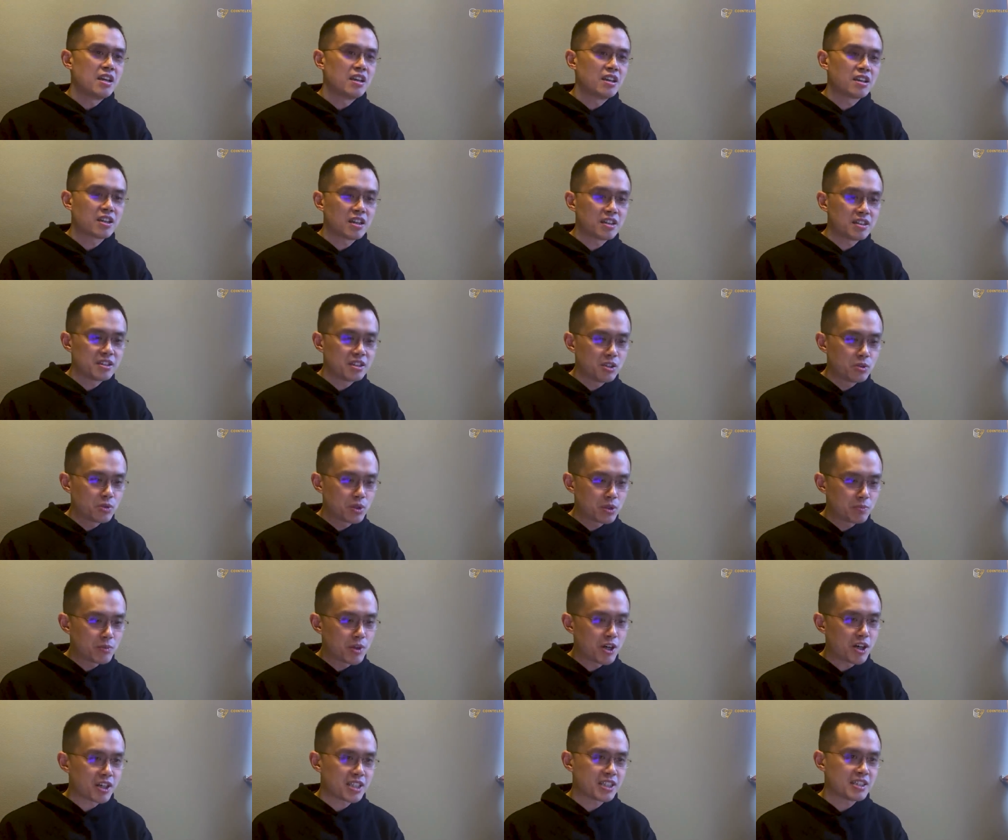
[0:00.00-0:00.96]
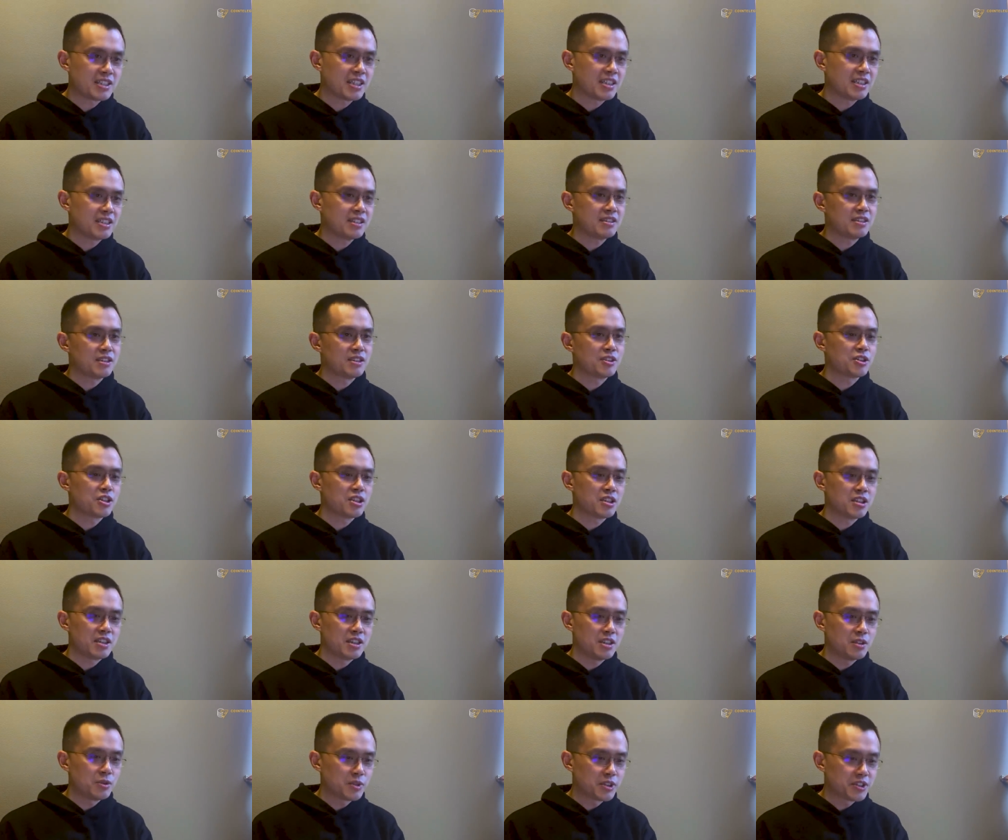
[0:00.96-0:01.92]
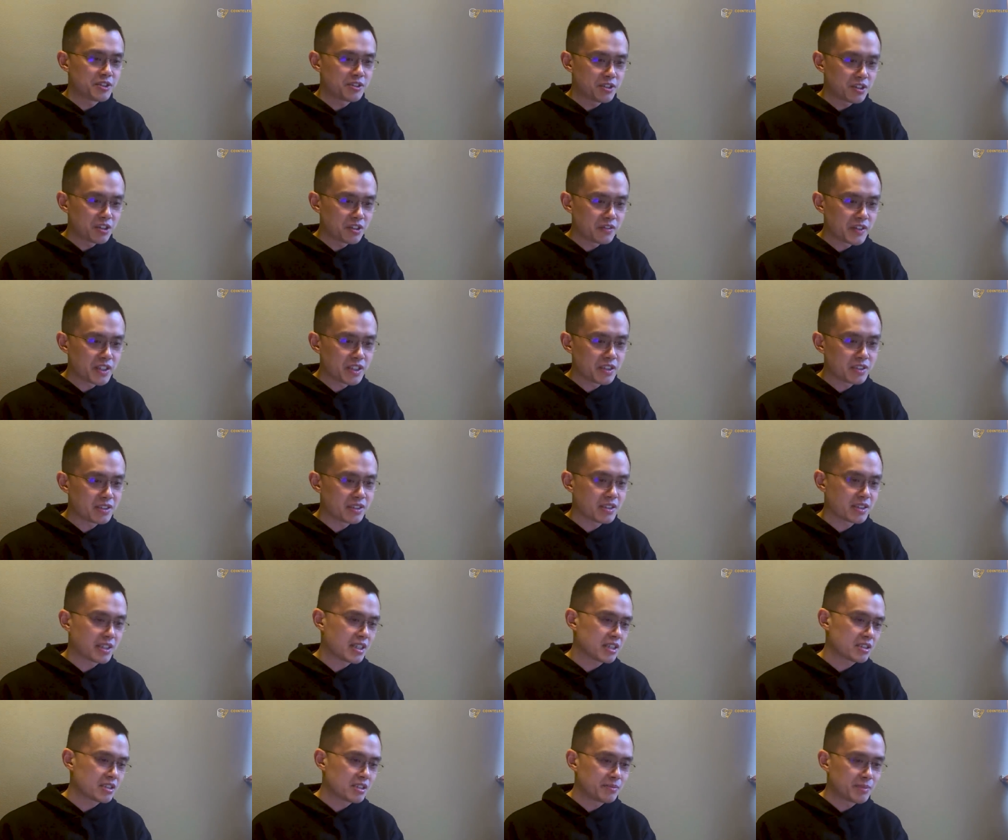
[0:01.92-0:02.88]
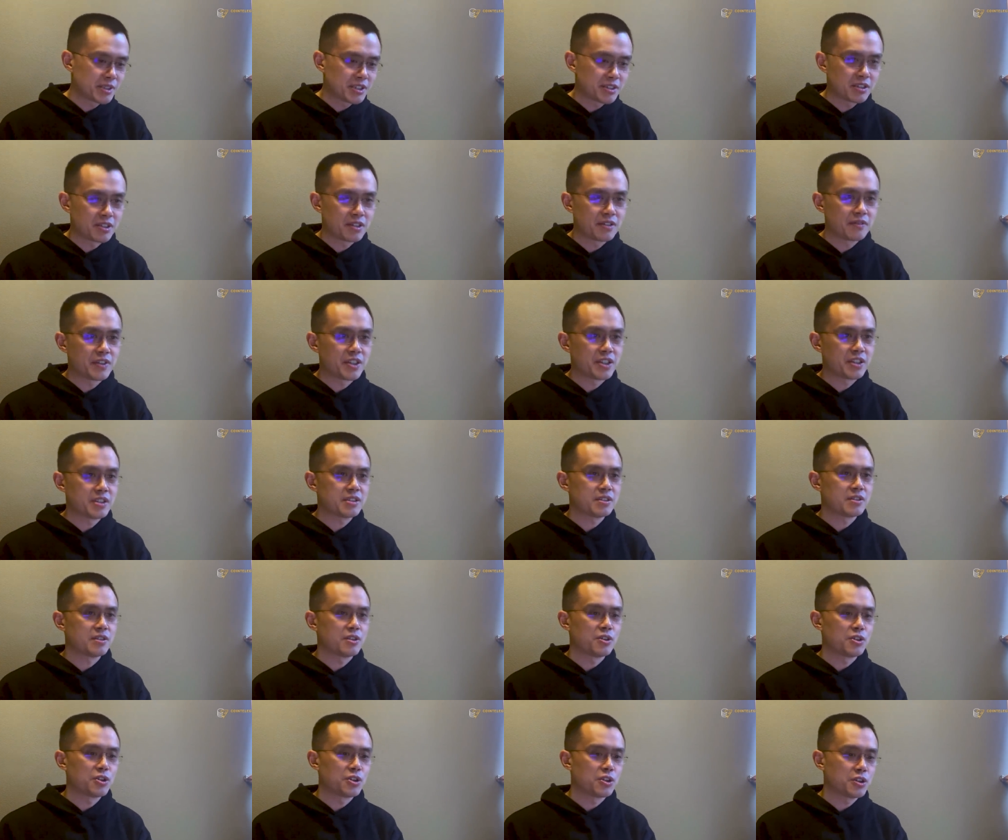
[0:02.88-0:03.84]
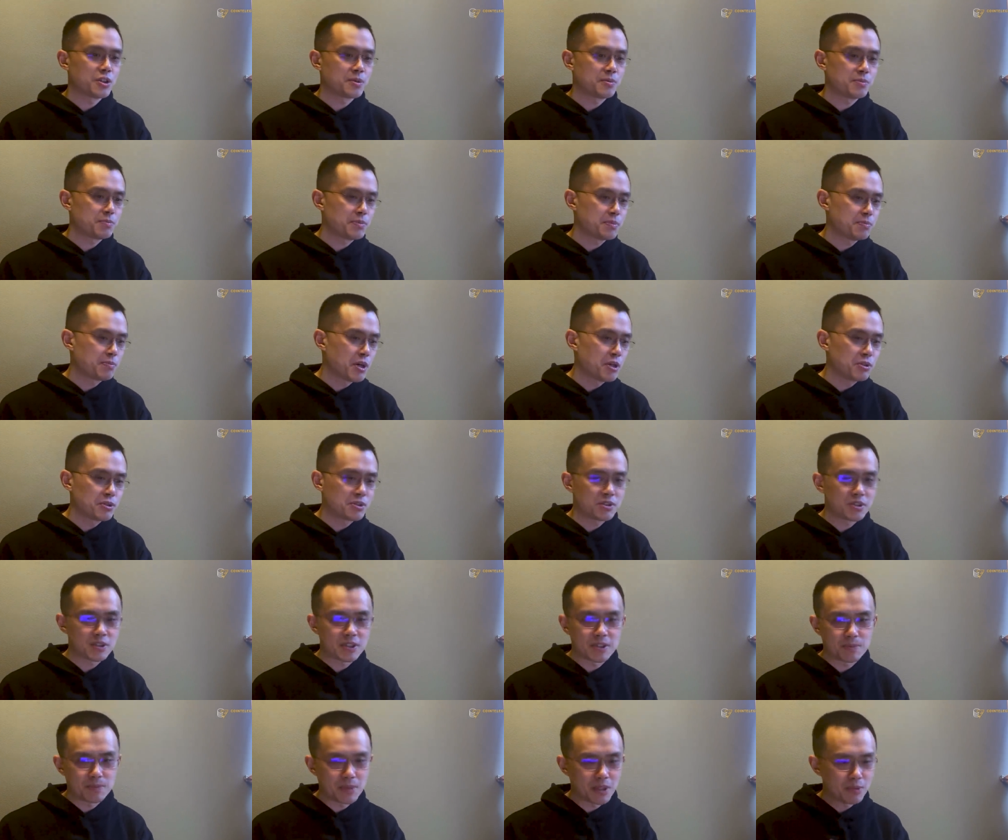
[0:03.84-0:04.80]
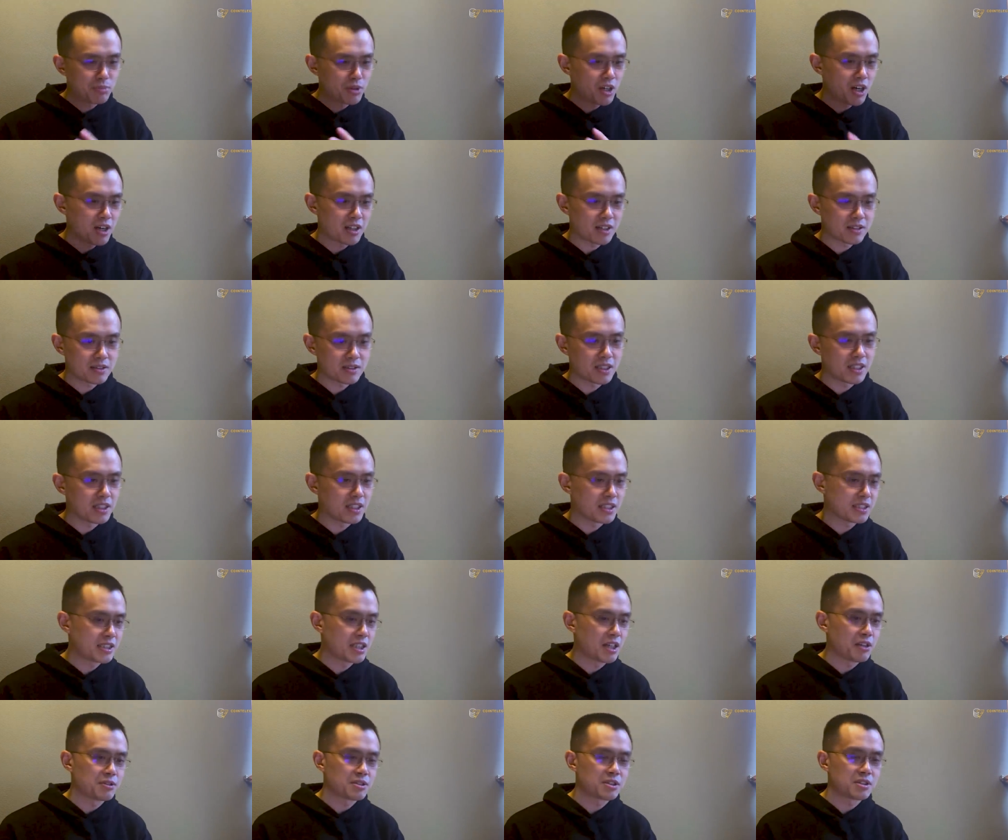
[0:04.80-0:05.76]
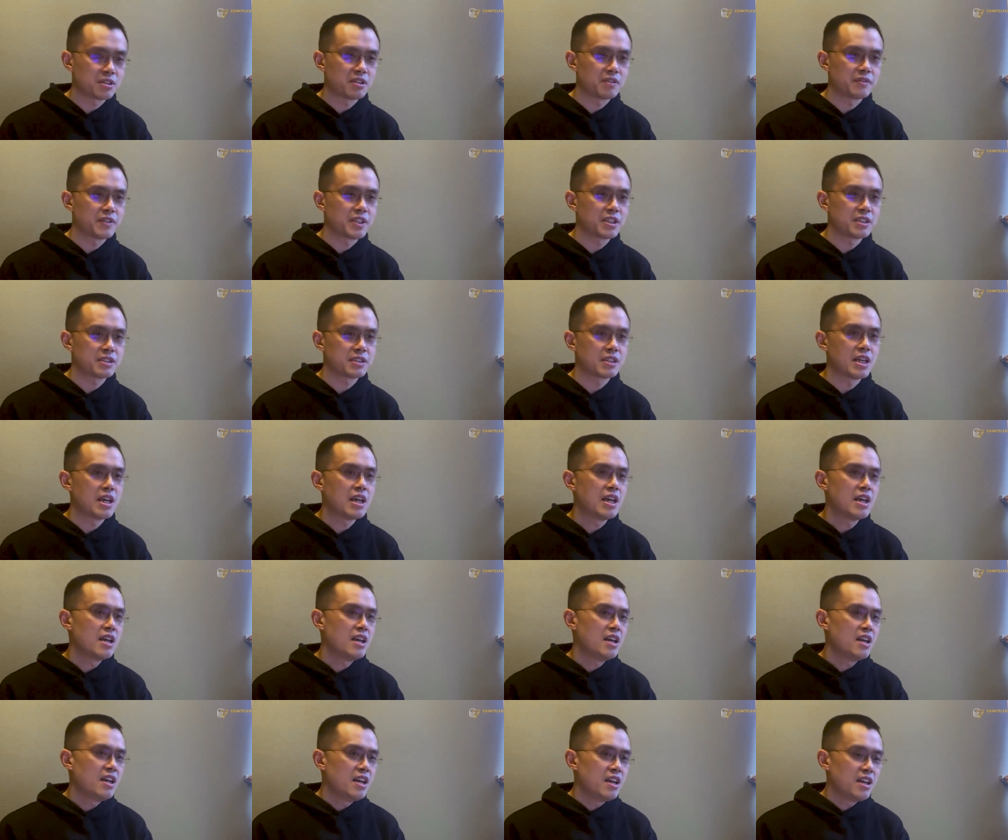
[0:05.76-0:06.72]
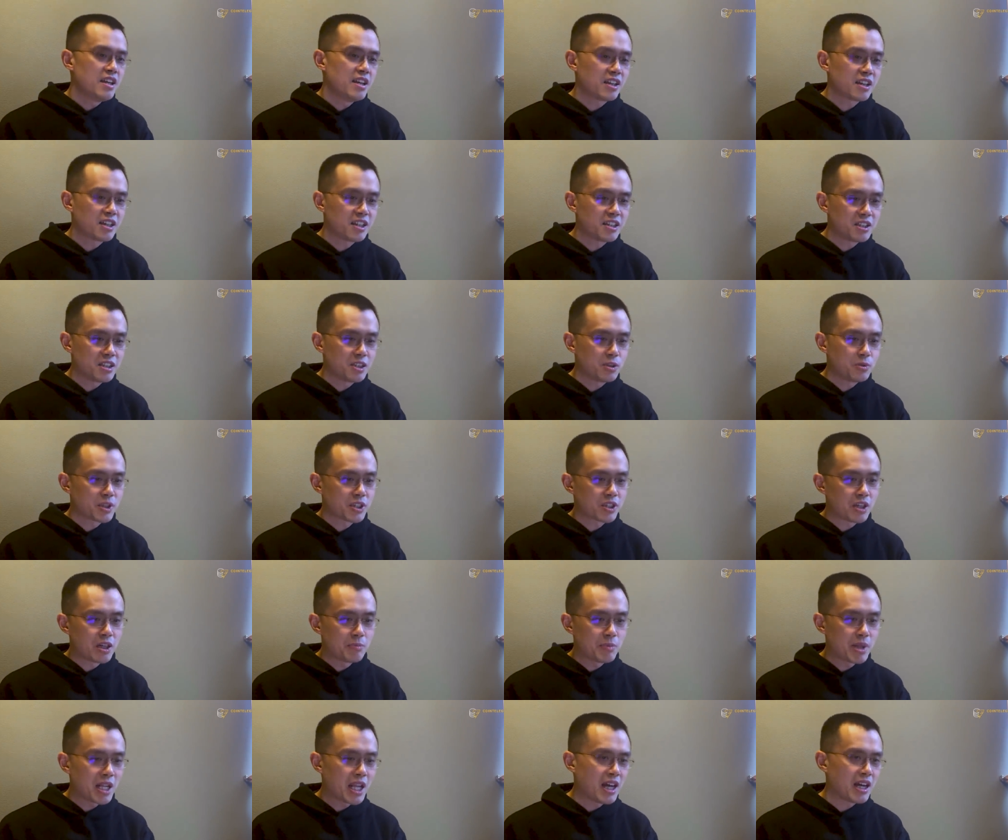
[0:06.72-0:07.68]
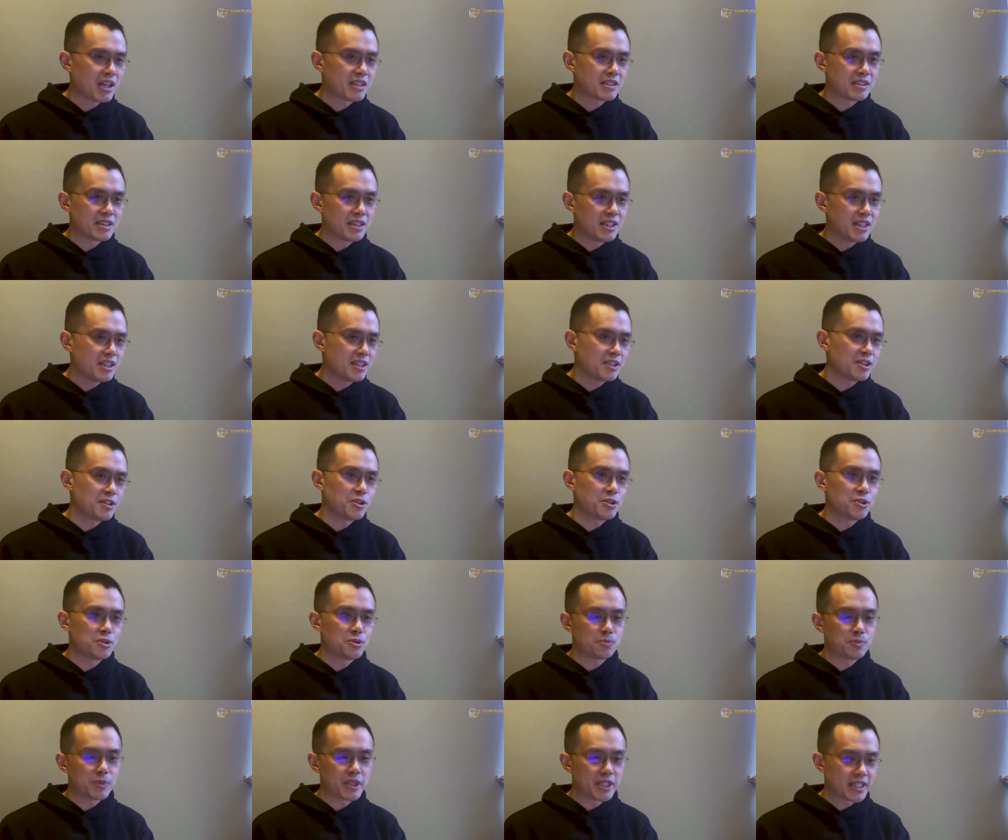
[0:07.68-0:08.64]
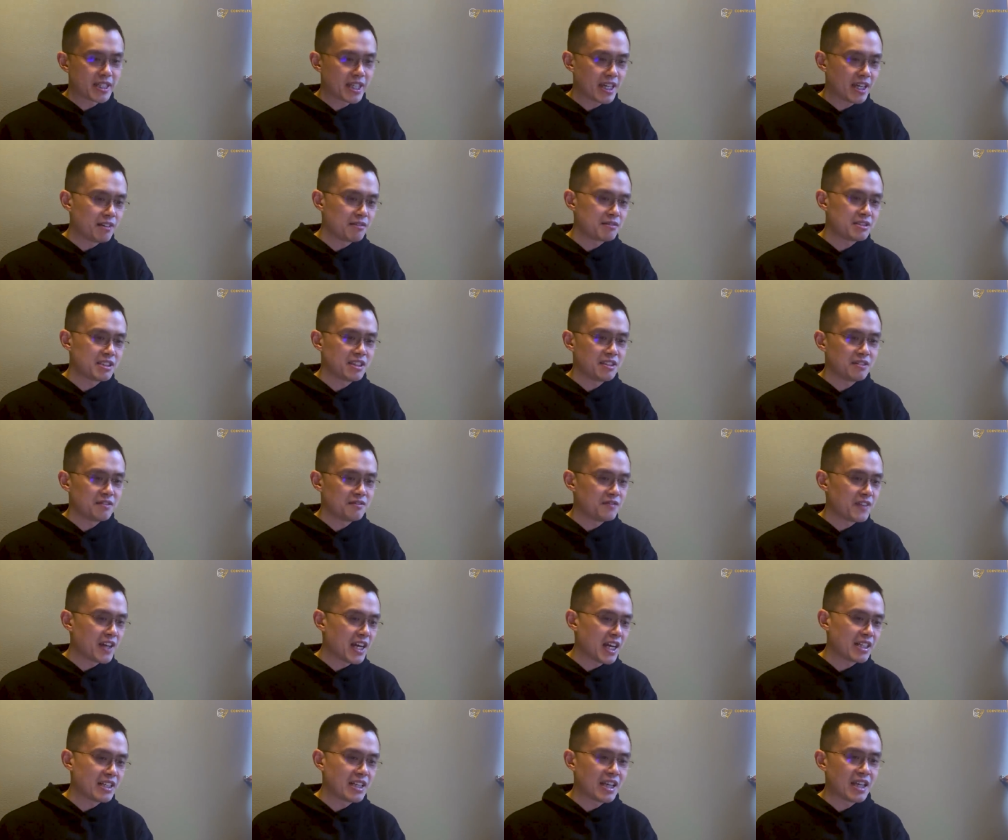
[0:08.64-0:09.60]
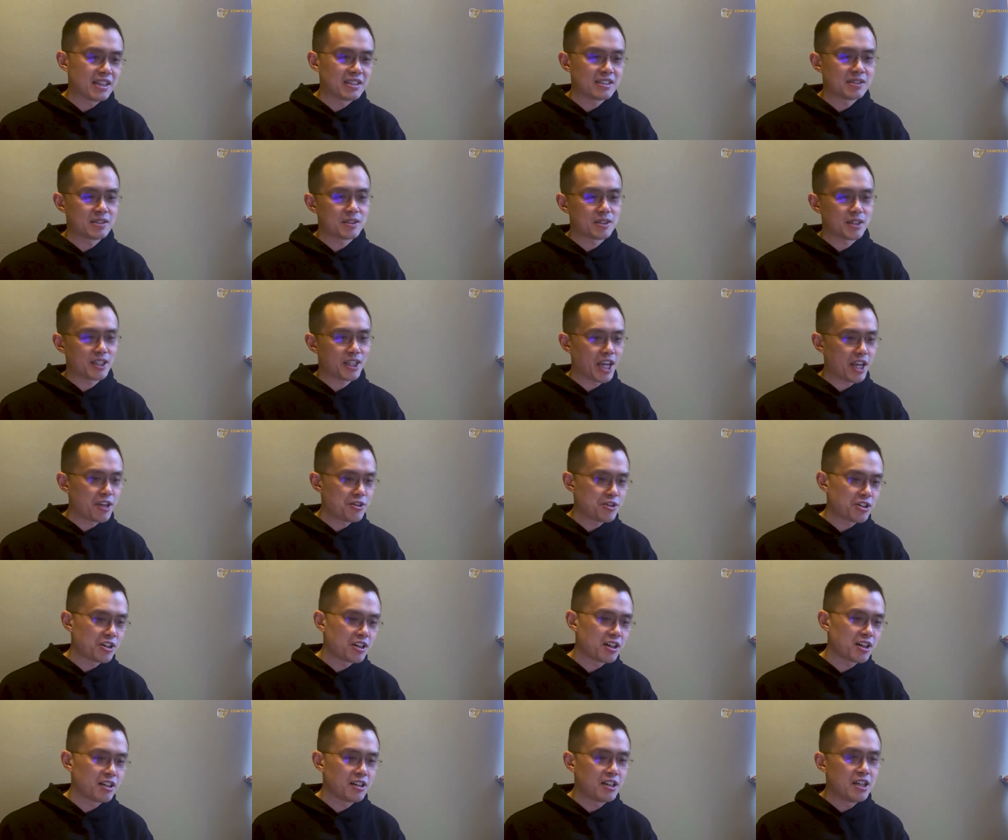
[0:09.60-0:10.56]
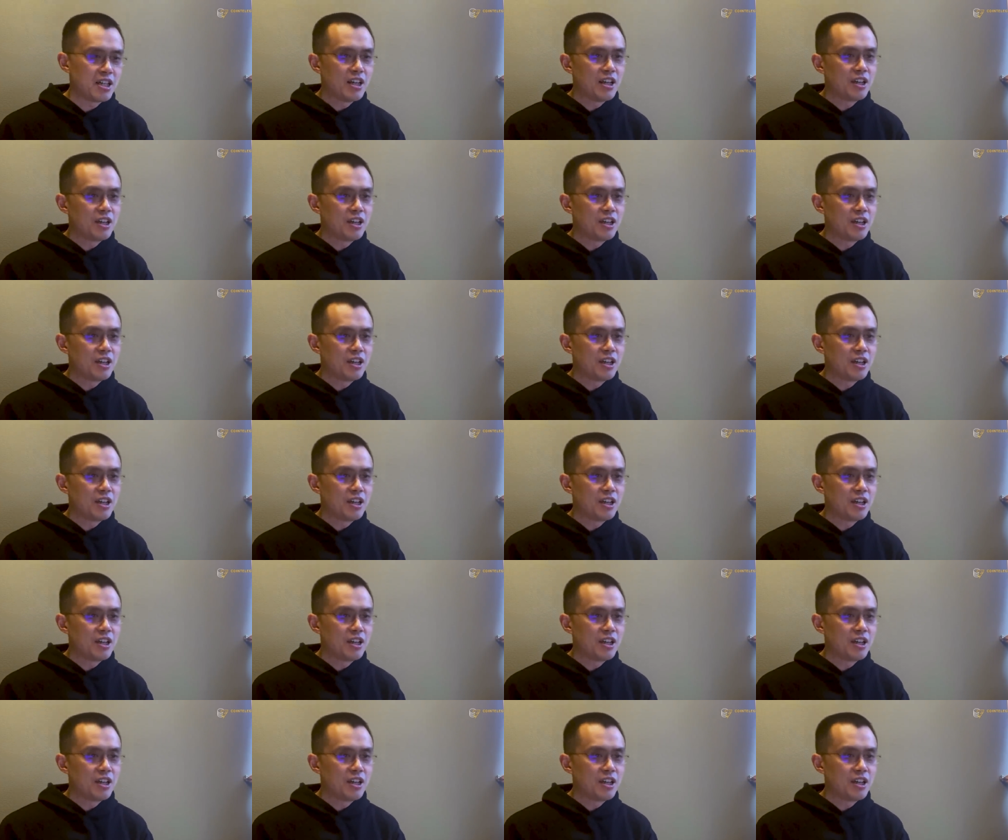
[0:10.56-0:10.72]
You gotta deal with marketing. You gotta deal with service, customer service, or post uh, product uh, sales service. You gotta deal with compliance, legal, accounting, finance, HR.